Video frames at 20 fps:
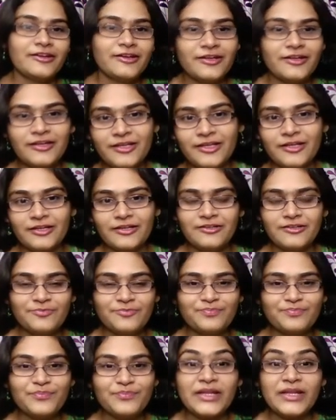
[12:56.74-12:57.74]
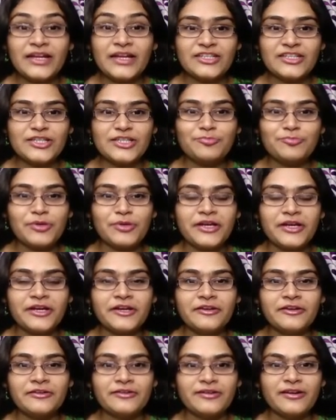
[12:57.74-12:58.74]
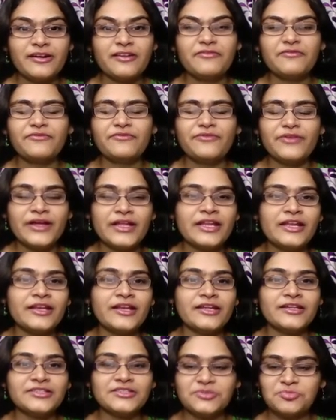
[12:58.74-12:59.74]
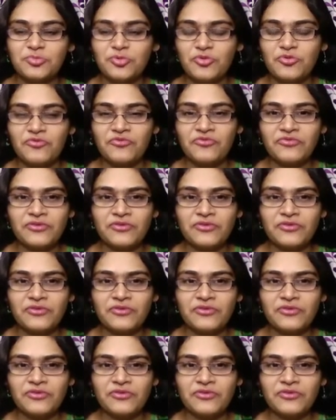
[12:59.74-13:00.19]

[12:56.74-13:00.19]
Here, Meenakshi played a very nice move,